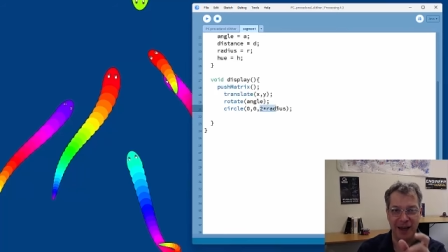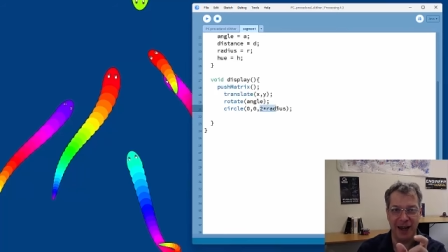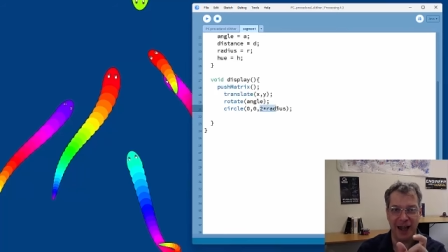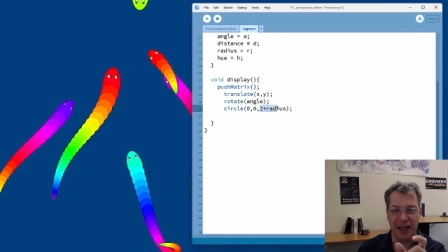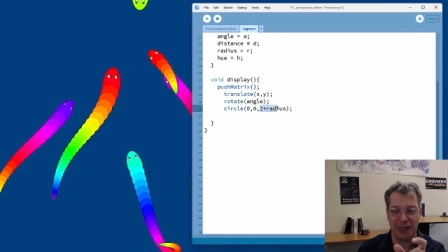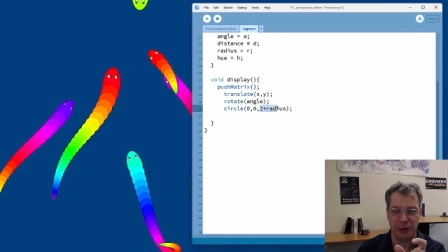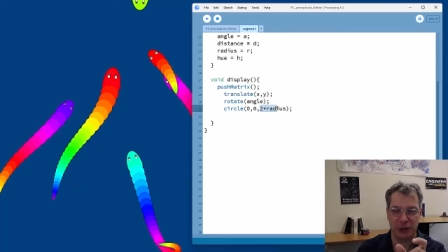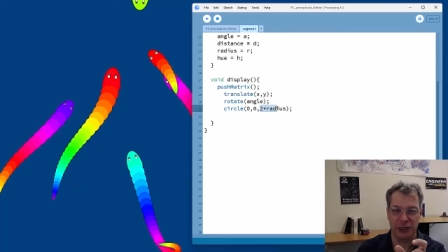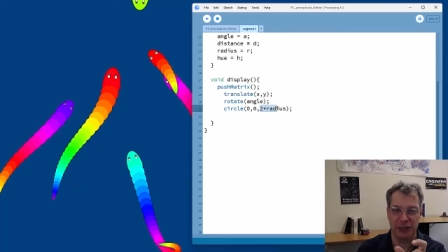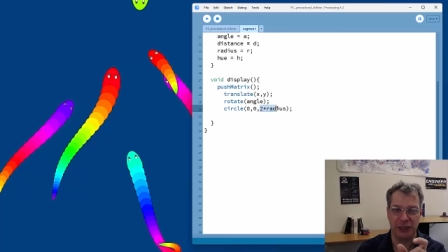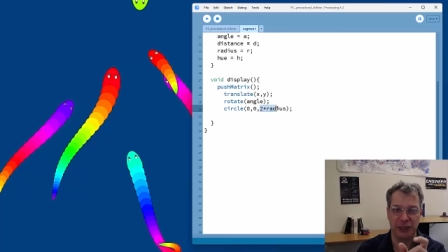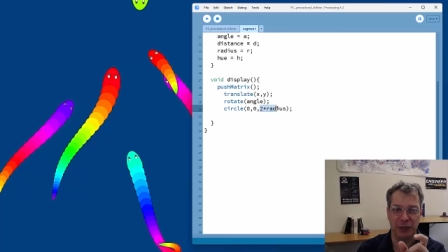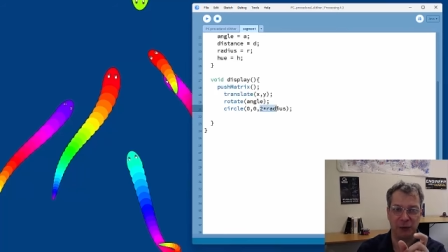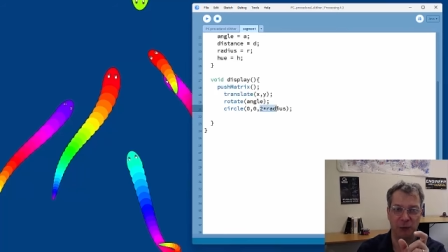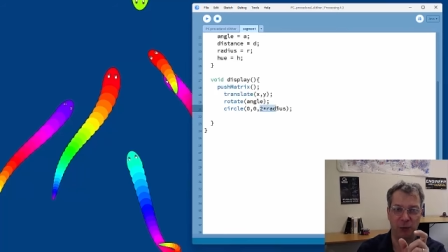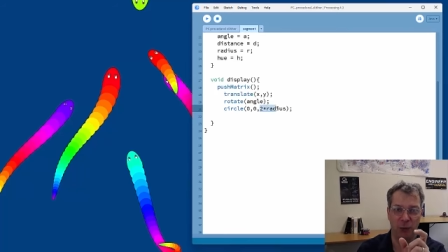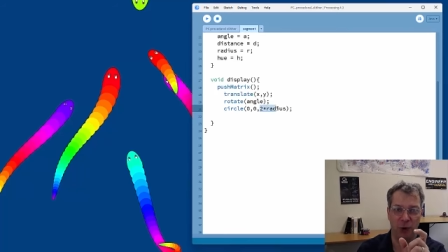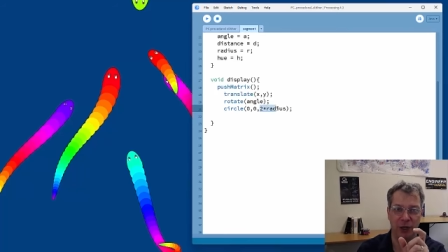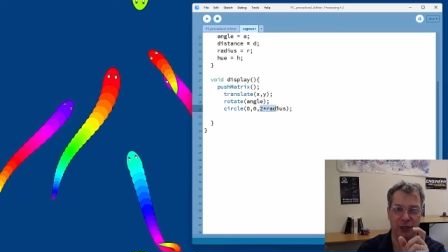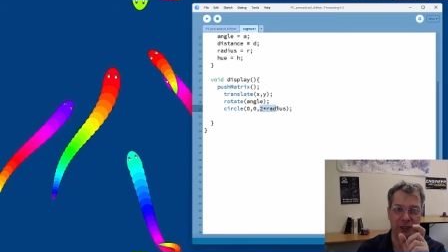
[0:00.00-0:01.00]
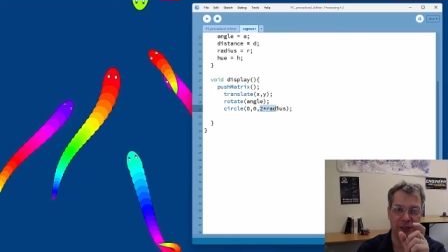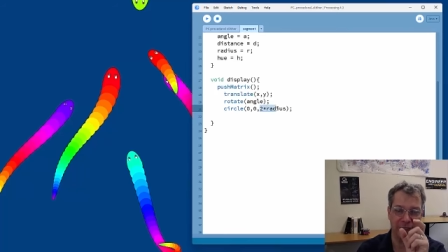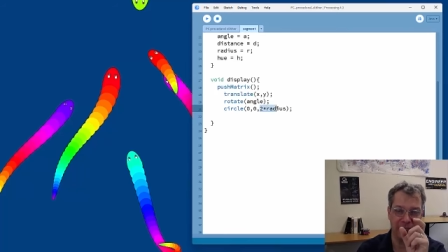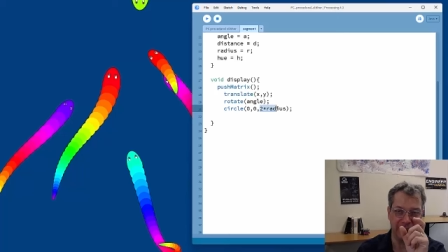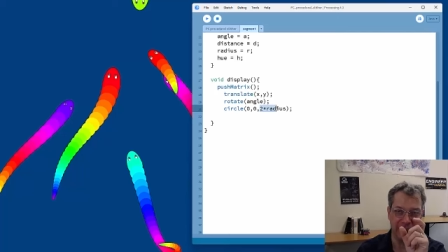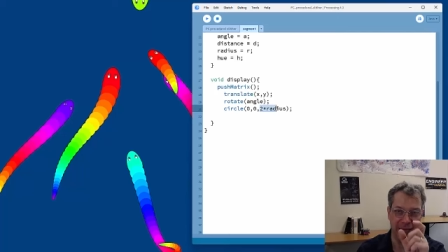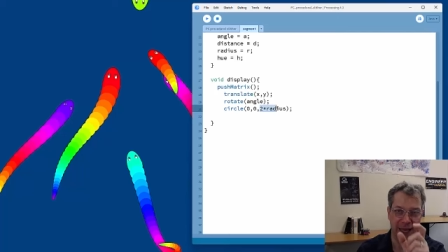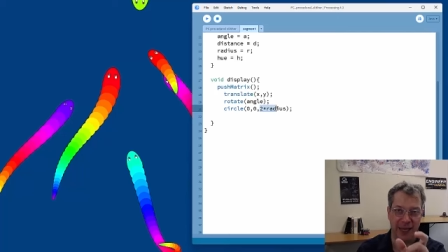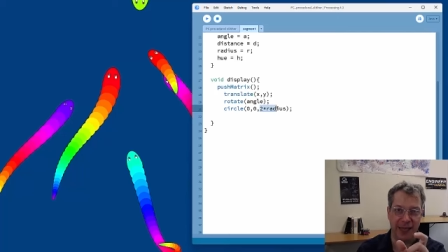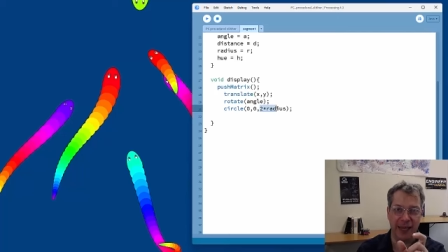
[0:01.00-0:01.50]
It actually
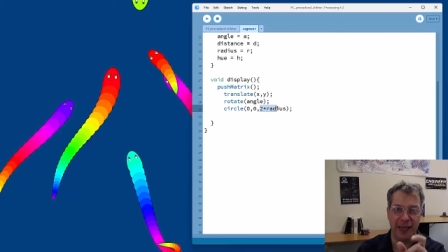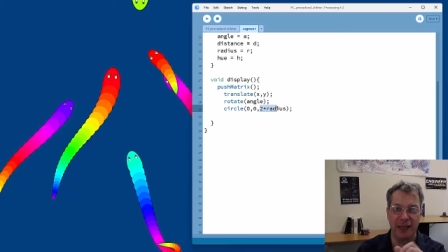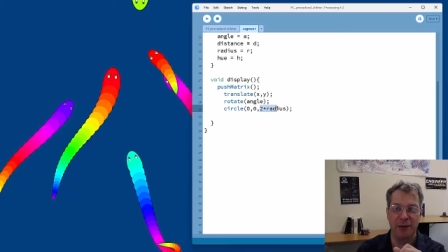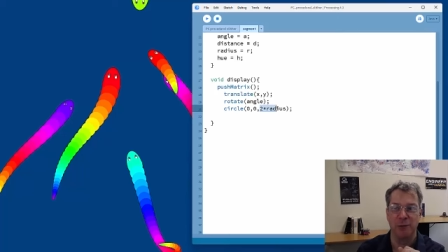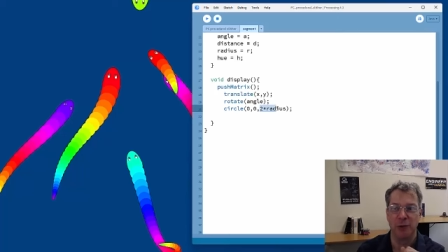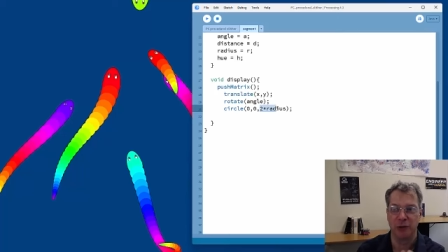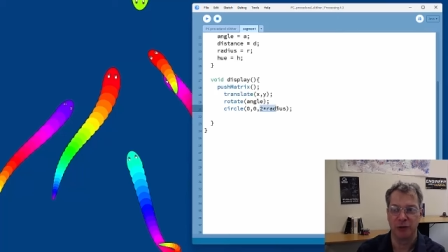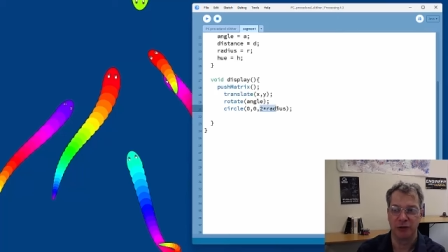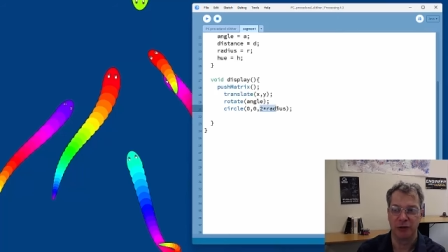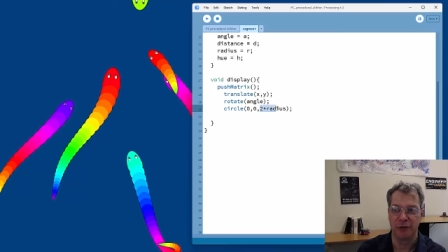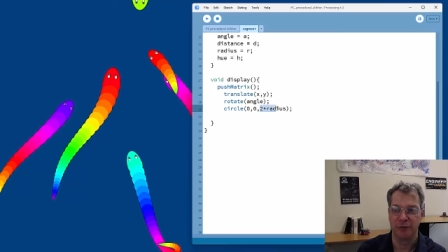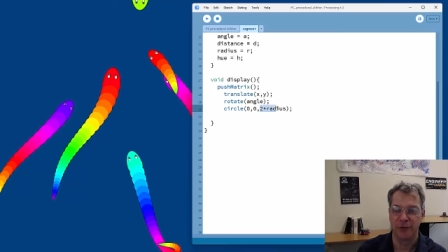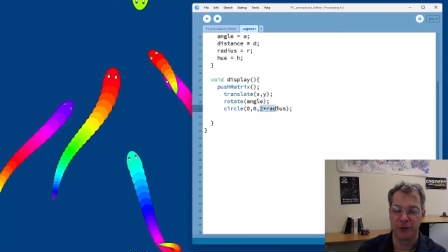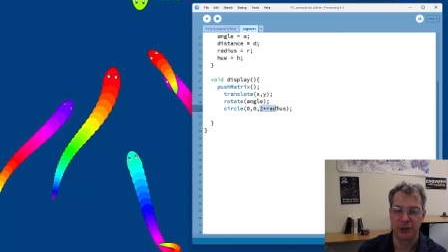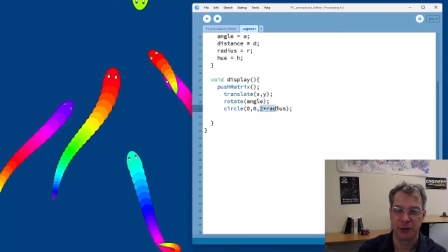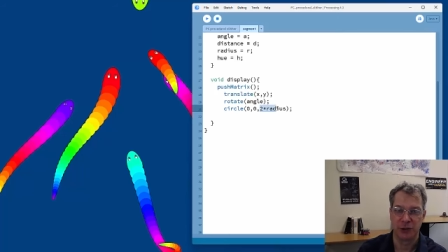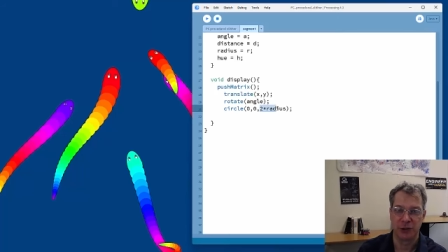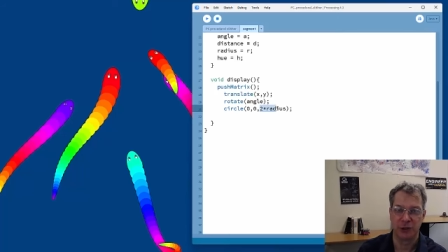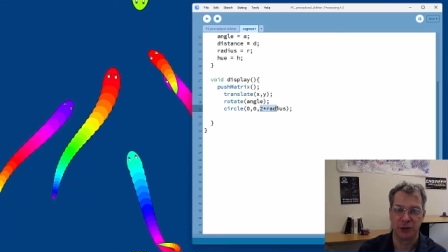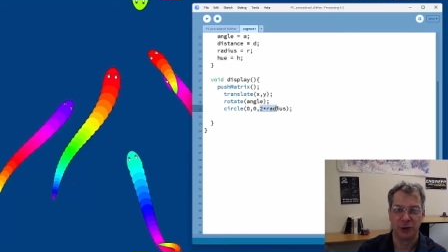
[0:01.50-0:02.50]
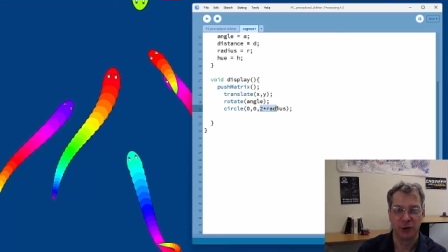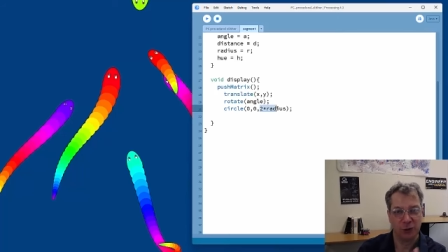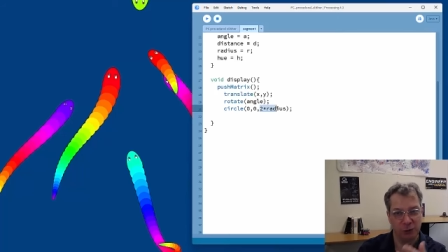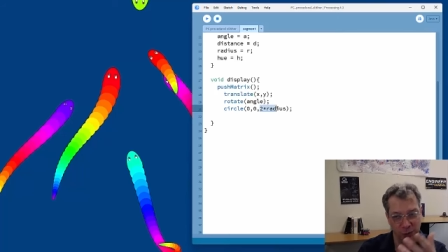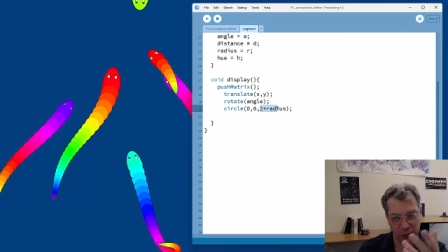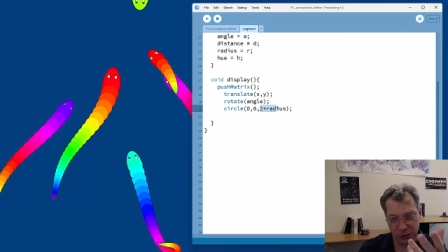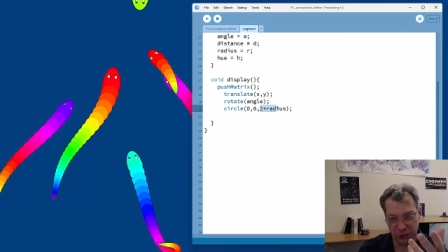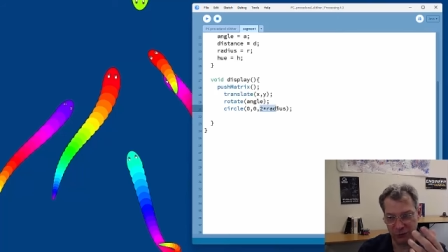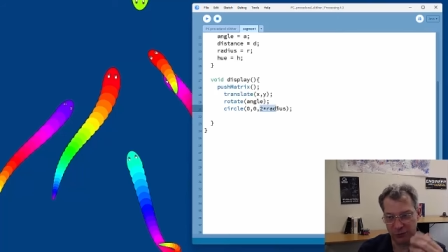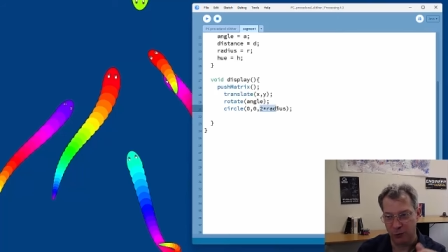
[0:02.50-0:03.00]
wants the diameter of the
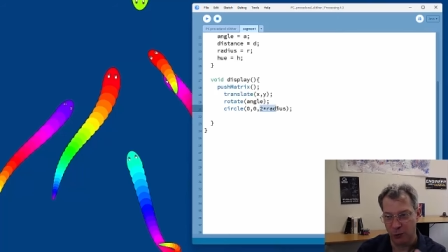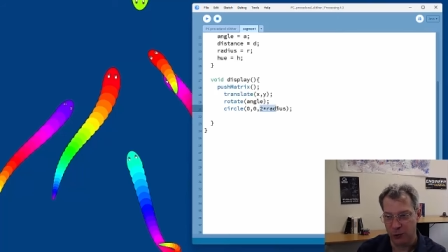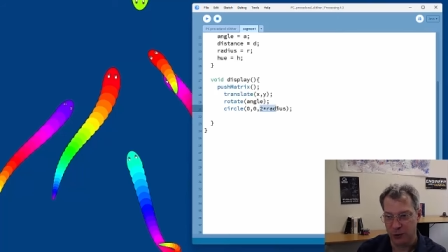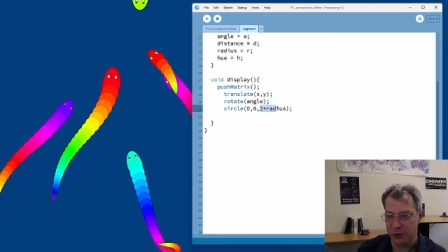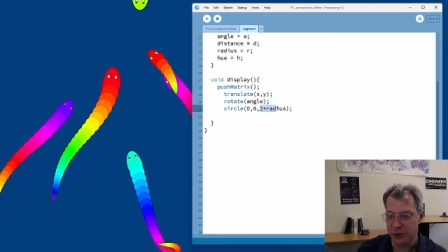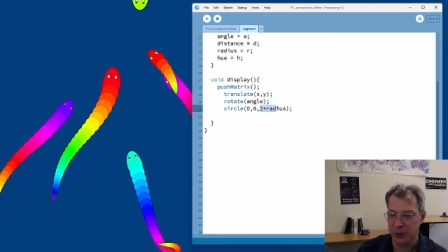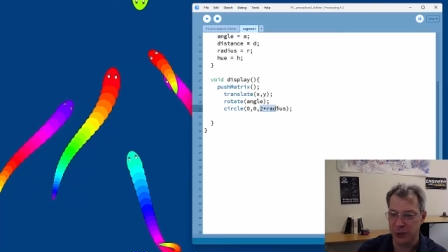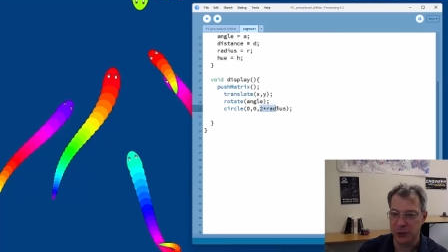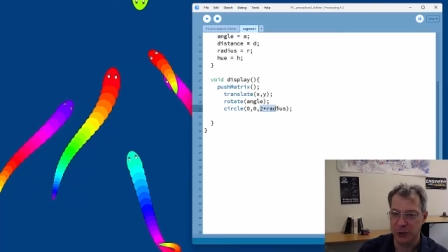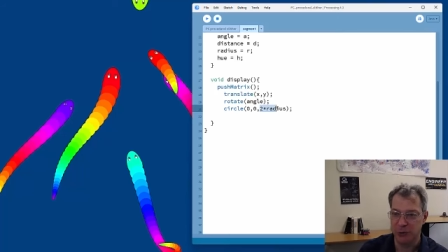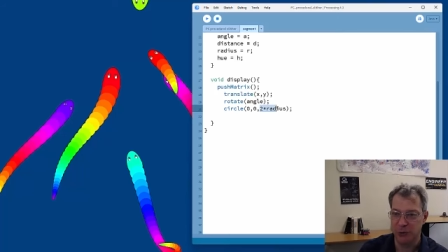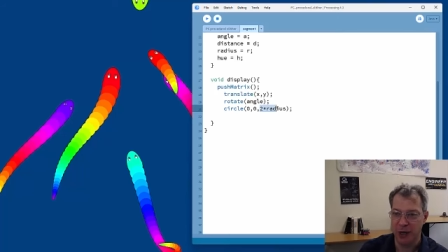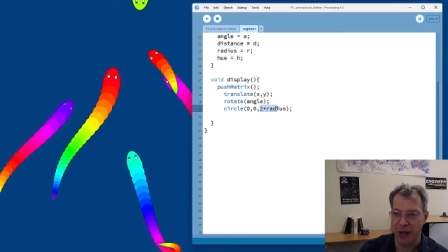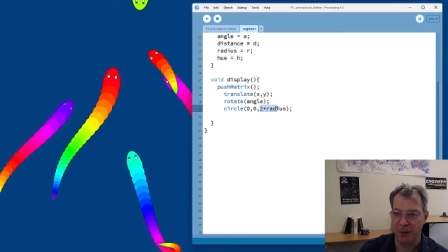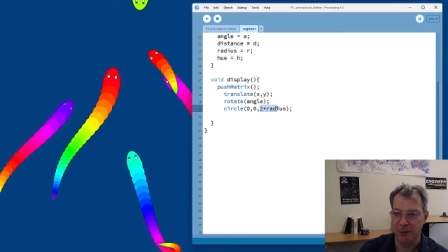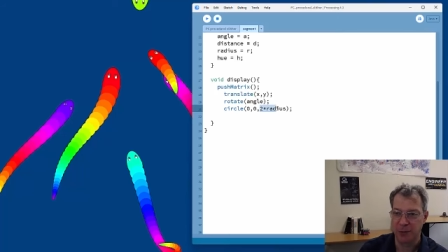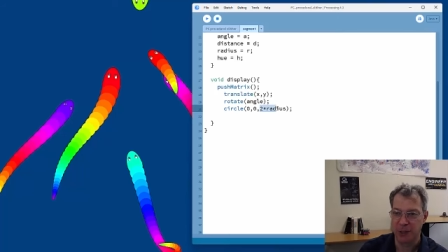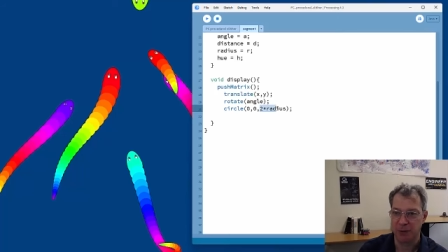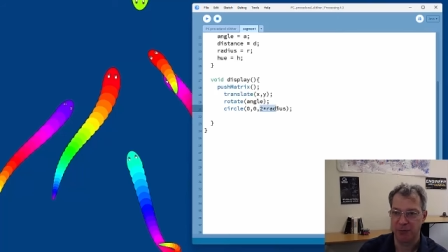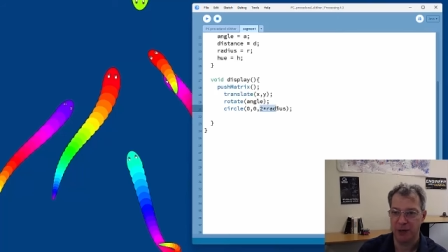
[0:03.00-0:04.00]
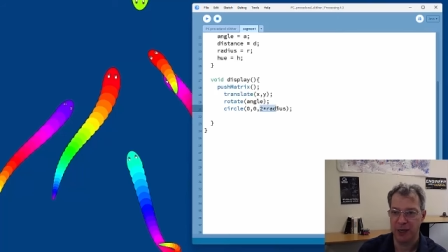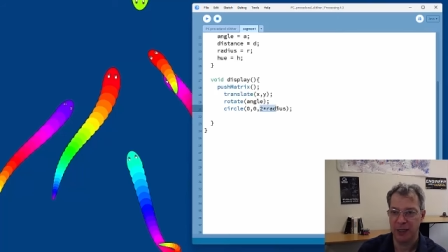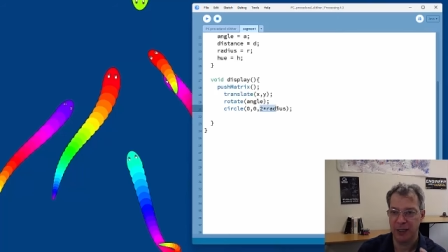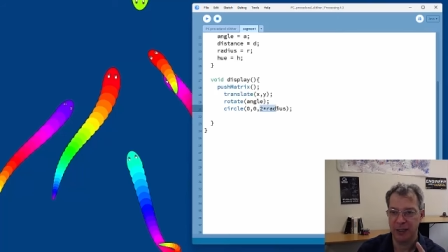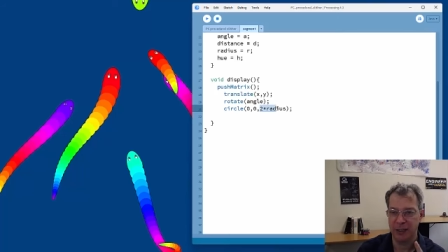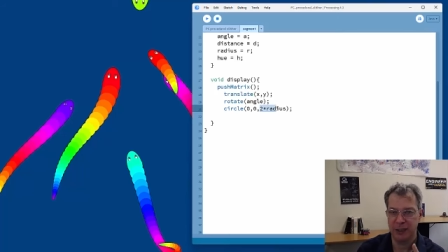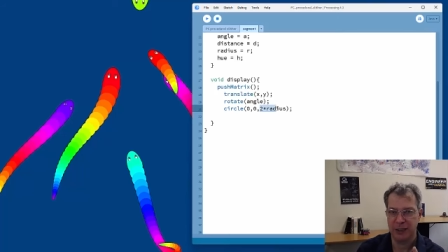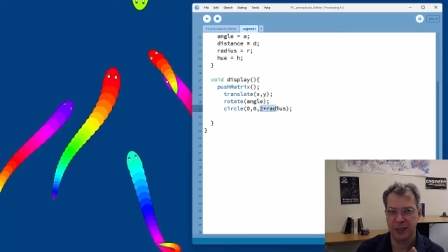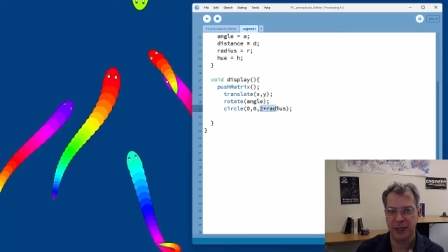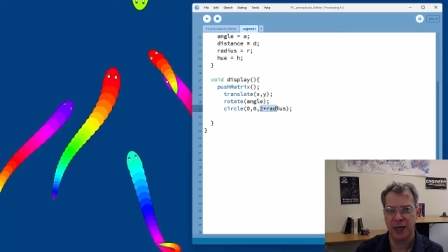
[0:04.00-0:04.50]
circle, which of course is two times the
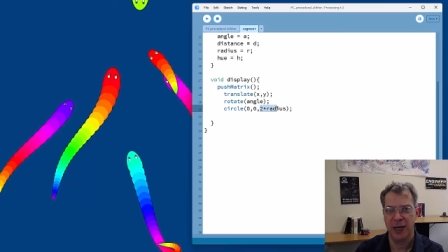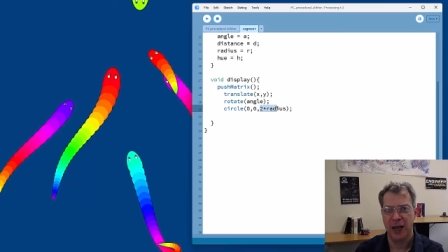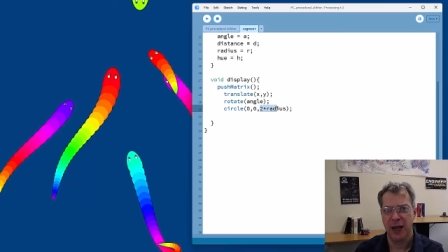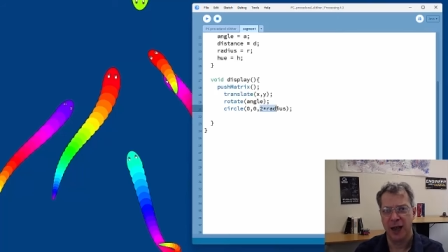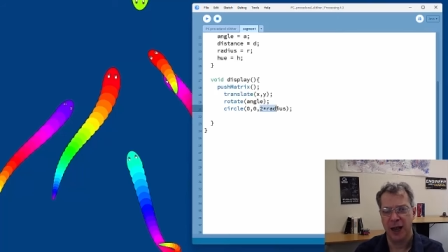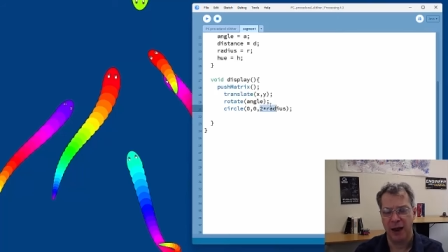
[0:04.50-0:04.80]
radius.